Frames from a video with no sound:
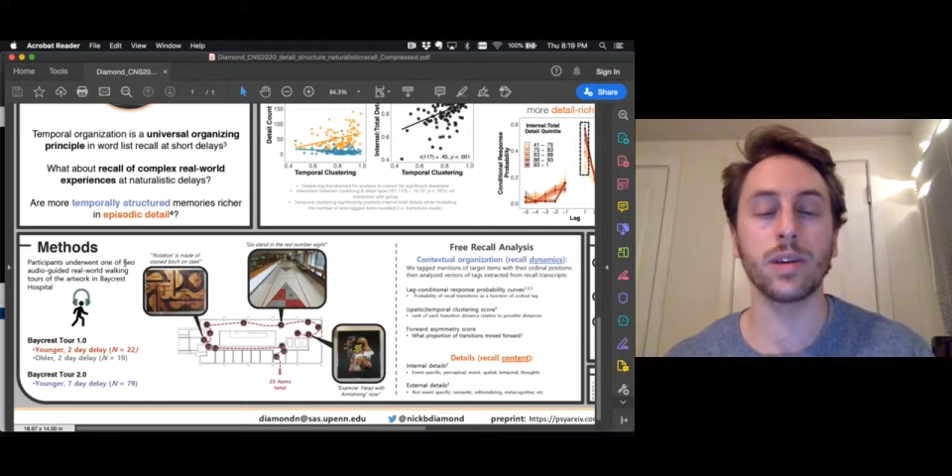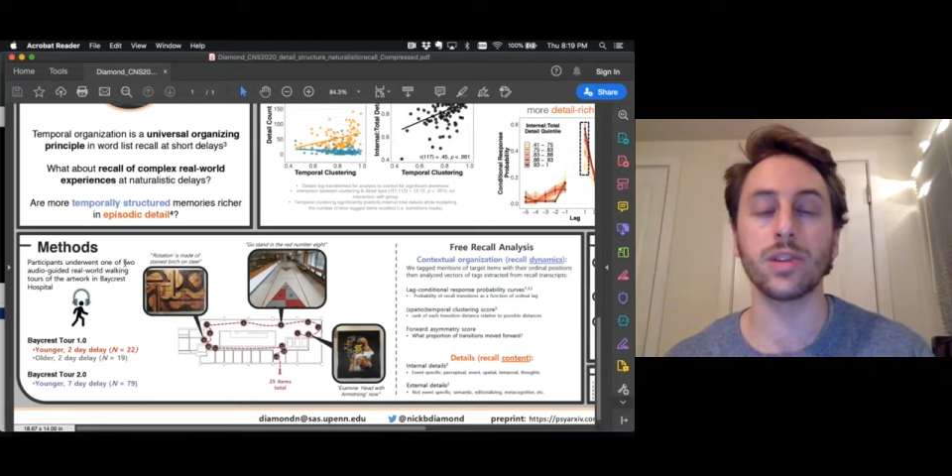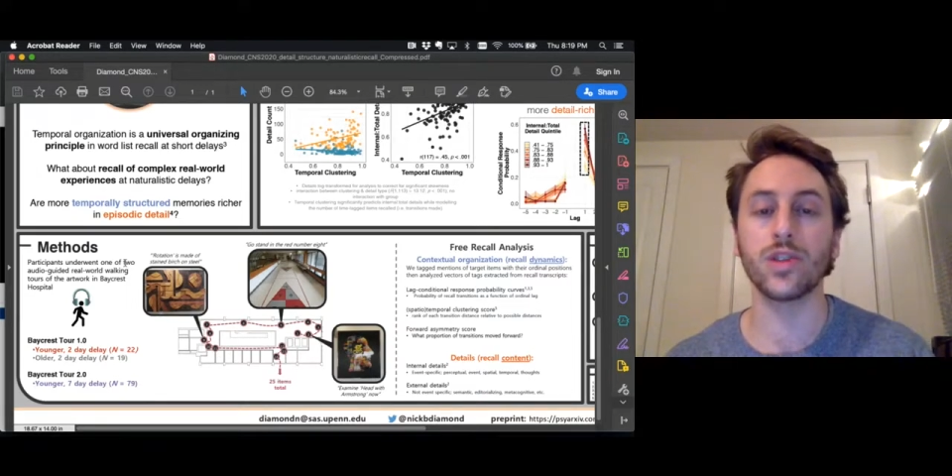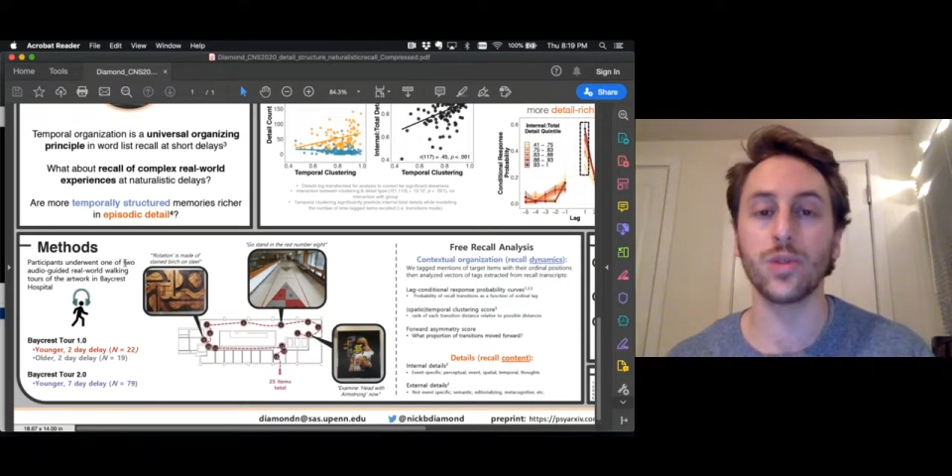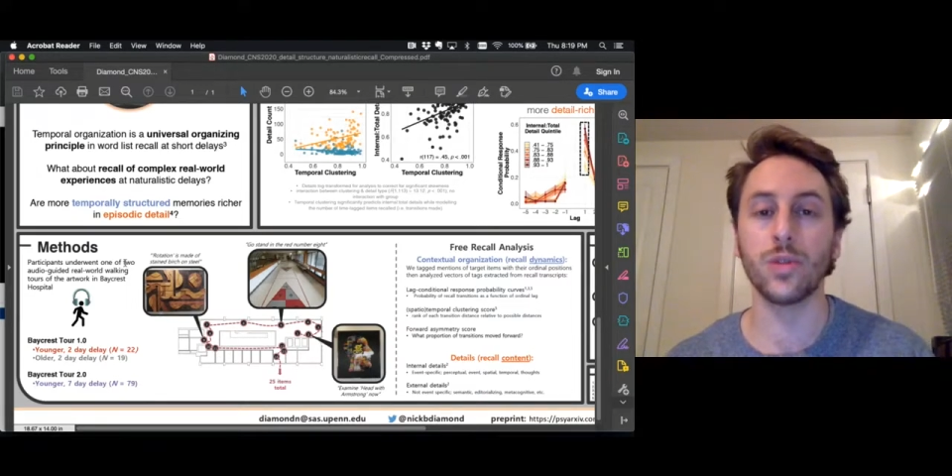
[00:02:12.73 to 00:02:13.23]

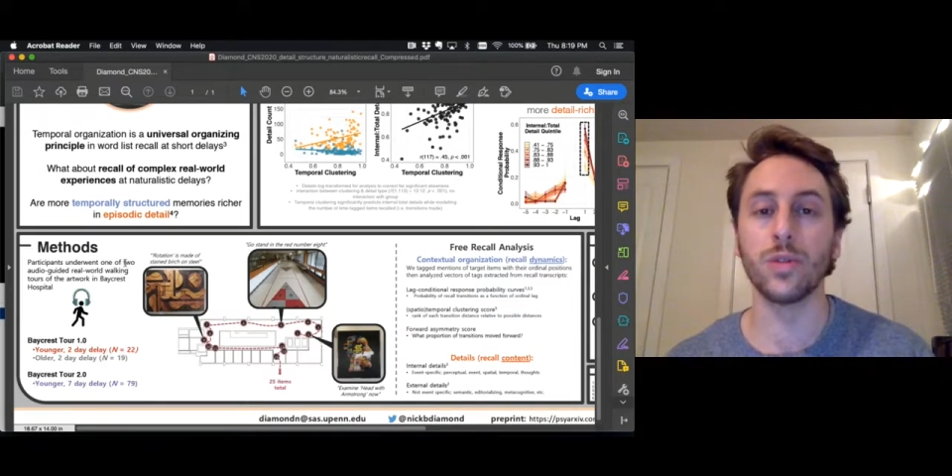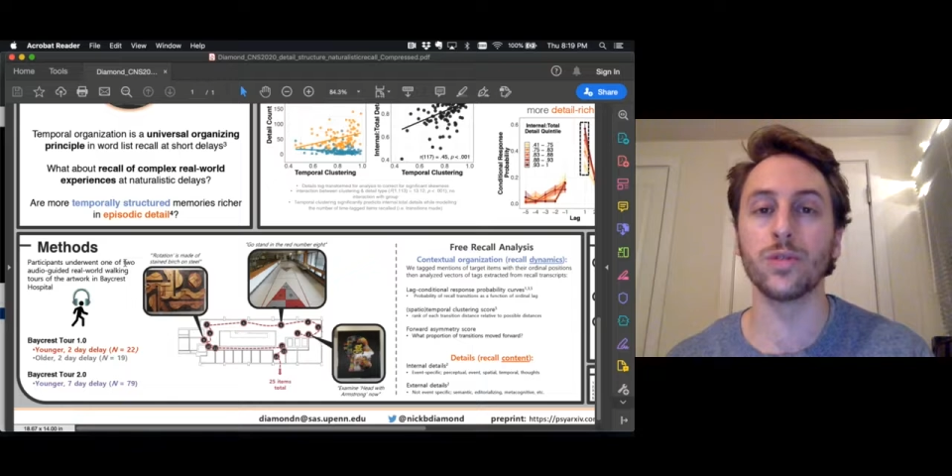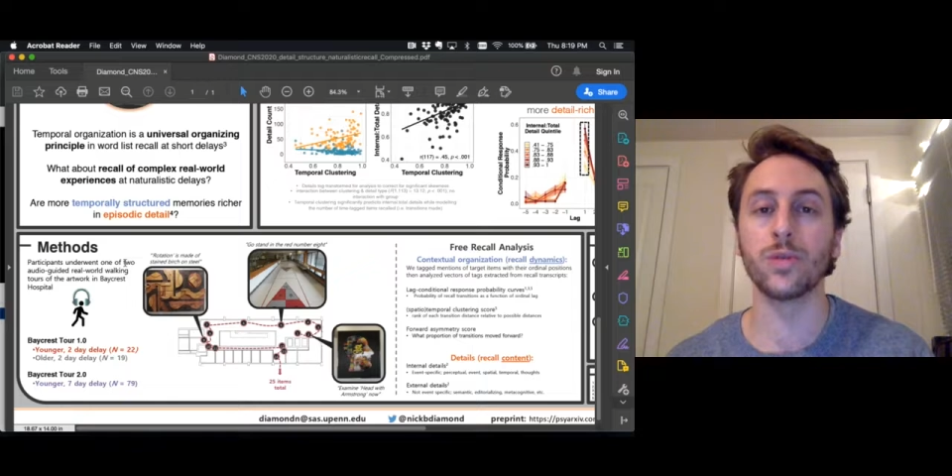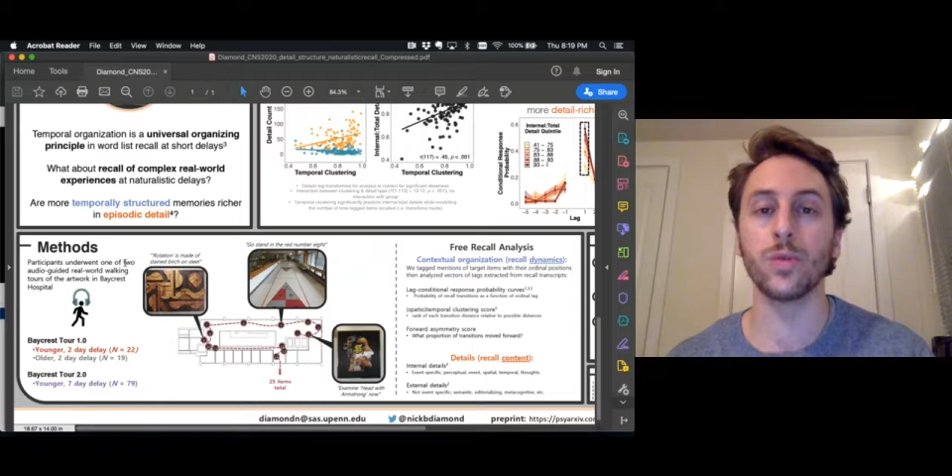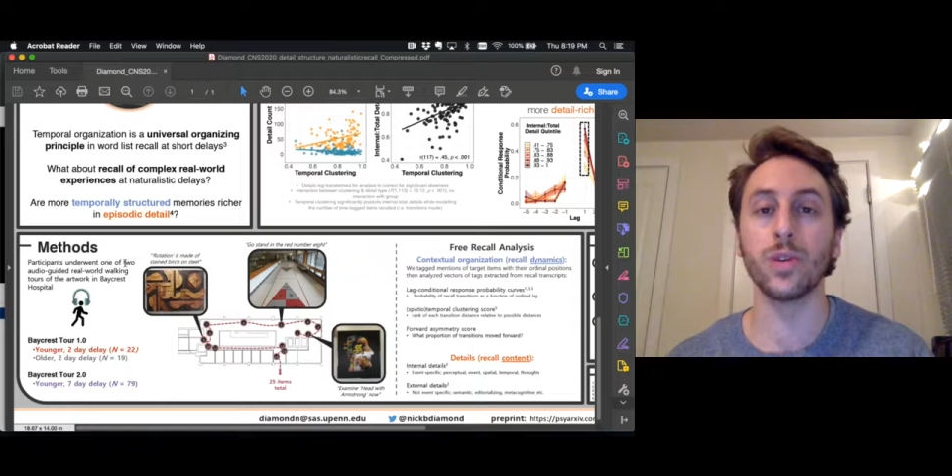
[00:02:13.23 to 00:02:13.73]

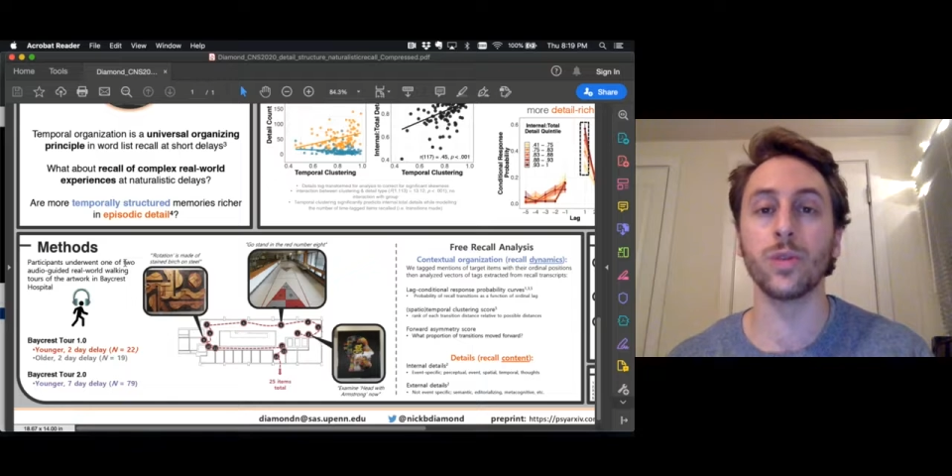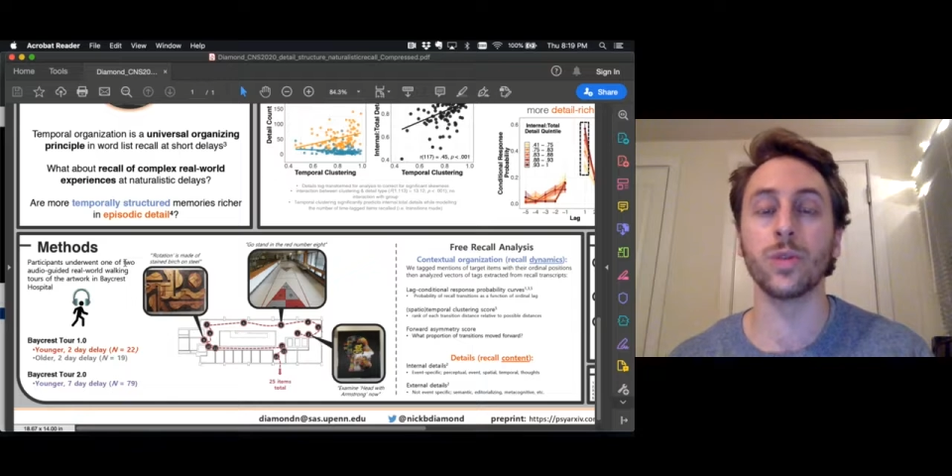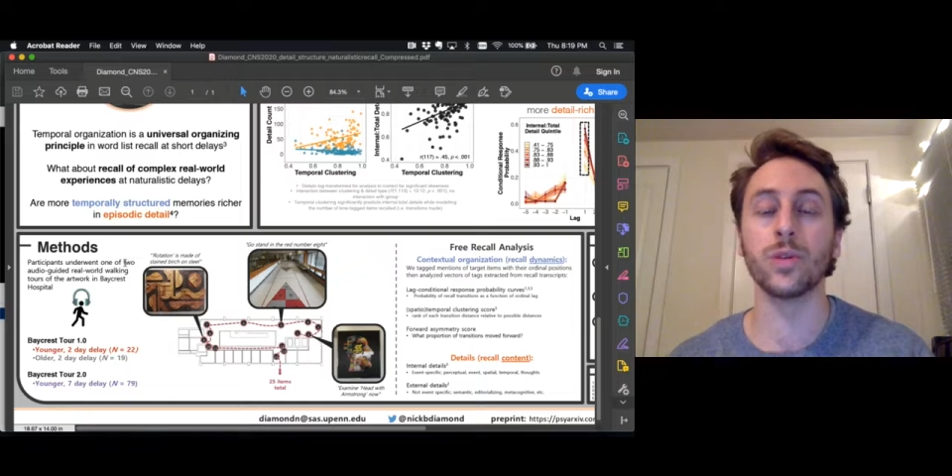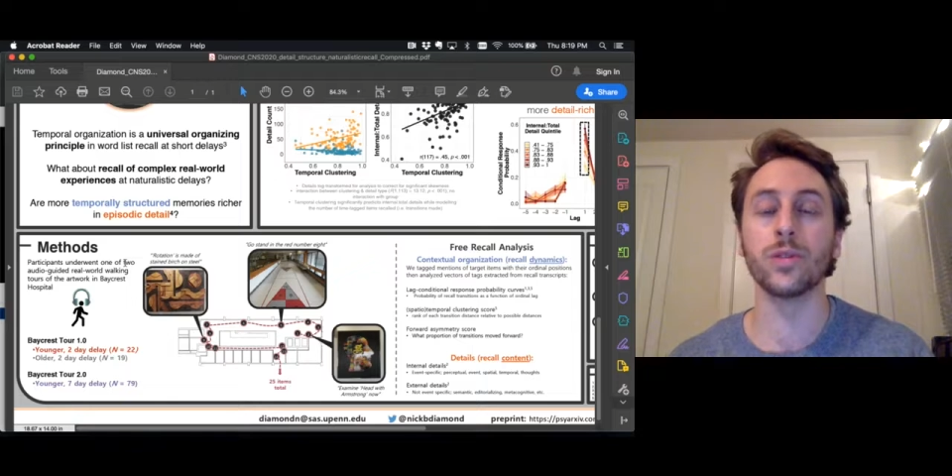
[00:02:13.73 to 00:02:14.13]
controlled real-world